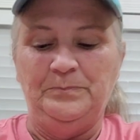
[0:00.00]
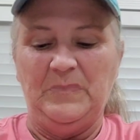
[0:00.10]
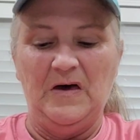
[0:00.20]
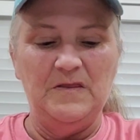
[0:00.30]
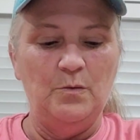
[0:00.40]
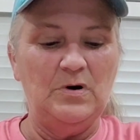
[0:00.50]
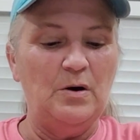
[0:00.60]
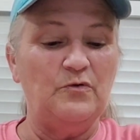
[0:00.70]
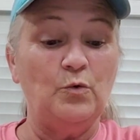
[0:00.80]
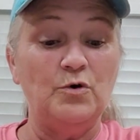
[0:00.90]
And then when I
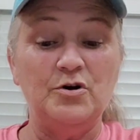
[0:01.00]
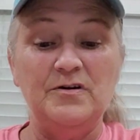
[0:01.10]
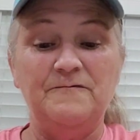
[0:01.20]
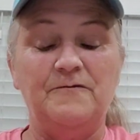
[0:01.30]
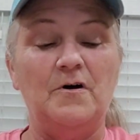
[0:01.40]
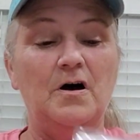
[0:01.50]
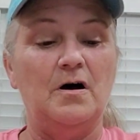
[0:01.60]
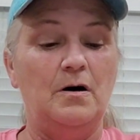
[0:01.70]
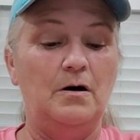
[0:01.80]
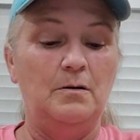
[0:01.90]
was ordering
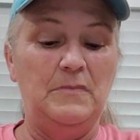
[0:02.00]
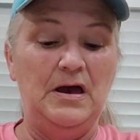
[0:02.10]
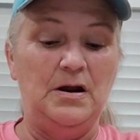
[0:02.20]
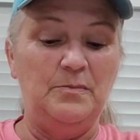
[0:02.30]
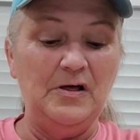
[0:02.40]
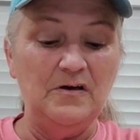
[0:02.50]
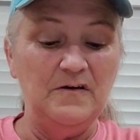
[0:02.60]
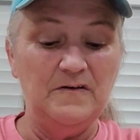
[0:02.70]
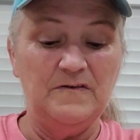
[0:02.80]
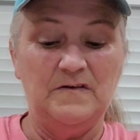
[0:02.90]
from
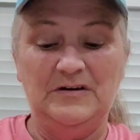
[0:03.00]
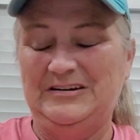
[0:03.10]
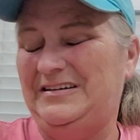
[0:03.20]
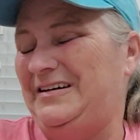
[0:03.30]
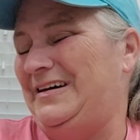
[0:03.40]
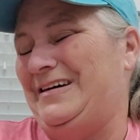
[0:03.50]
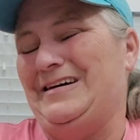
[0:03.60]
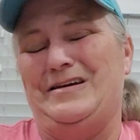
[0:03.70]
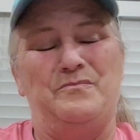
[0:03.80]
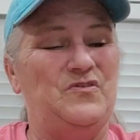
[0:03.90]
Annabella's, yeah,
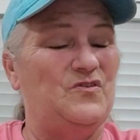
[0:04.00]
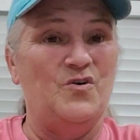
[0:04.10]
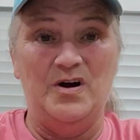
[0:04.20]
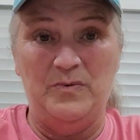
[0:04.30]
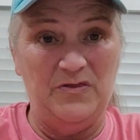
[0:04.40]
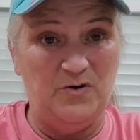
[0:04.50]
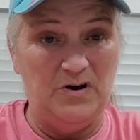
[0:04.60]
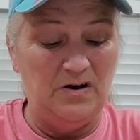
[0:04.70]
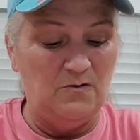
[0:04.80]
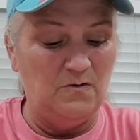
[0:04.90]
and I'm sorry about the
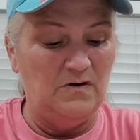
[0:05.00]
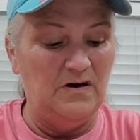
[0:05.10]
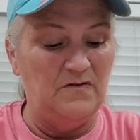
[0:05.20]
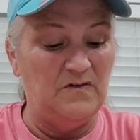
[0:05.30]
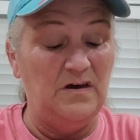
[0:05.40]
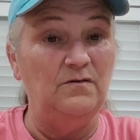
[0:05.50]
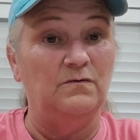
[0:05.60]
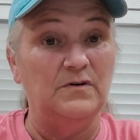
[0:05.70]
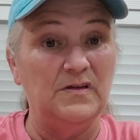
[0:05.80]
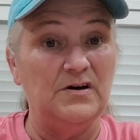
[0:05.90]
crinkle because it
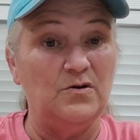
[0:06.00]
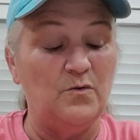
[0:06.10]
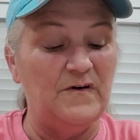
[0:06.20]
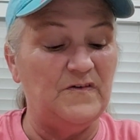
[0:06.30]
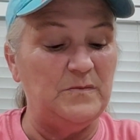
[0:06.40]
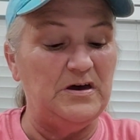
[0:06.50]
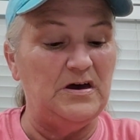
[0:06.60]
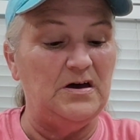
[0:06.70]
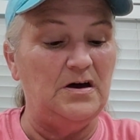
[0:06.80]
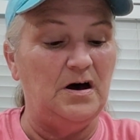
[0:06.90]
really annoys
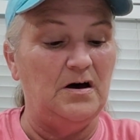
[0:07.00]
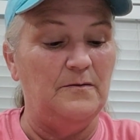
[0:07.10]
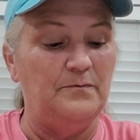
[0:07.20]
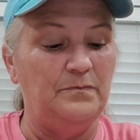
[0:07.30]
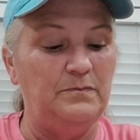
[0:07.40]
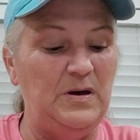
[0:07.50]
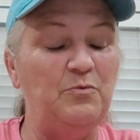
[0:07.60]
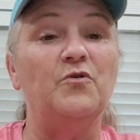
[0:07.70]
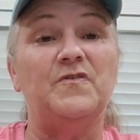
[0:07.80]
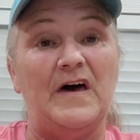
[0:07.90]
me. Um,
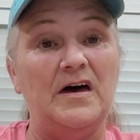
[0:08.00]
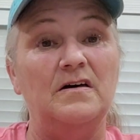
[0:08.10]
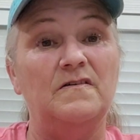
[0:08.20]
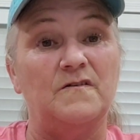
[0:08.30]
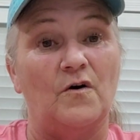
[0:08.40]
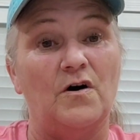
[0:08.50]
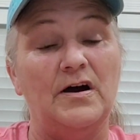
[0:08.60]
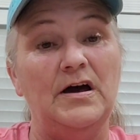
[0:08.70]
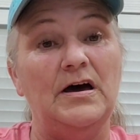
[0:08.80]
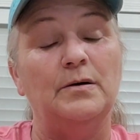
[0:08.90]
people say
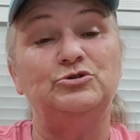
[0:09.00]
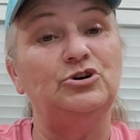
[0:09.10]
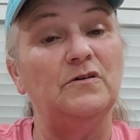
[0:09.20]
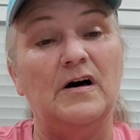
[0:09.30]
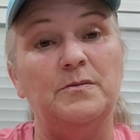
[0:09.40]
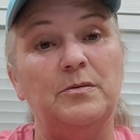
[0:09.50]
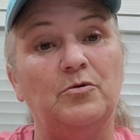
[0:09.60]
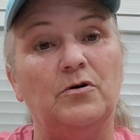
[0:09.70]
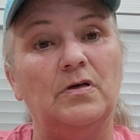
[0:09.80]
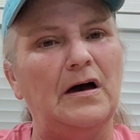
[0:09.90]
sorry, and I'm sure a lot of people
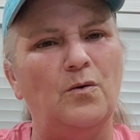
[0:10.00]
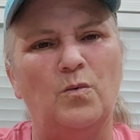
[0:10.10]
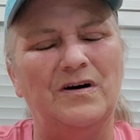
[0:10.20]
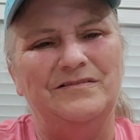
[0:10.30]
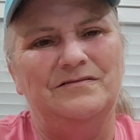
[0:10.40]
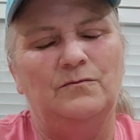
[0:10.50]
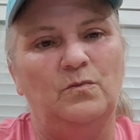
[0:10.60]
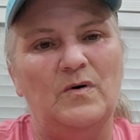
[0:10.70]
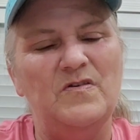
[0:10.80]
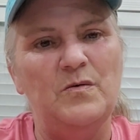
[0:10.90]
are like, "What?
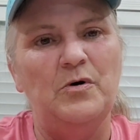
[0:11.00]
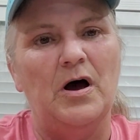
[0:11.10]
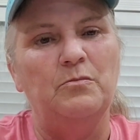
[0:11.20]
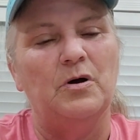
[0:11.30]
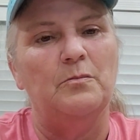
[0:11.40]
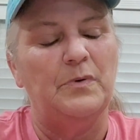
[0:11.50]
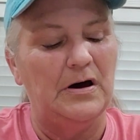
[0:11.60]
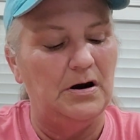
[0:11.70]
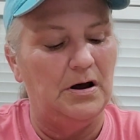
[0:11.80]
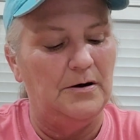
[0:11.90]
What's the problem?"
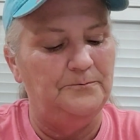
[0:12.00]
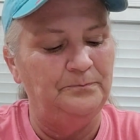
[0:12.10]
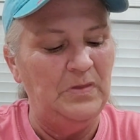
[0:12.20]
But um,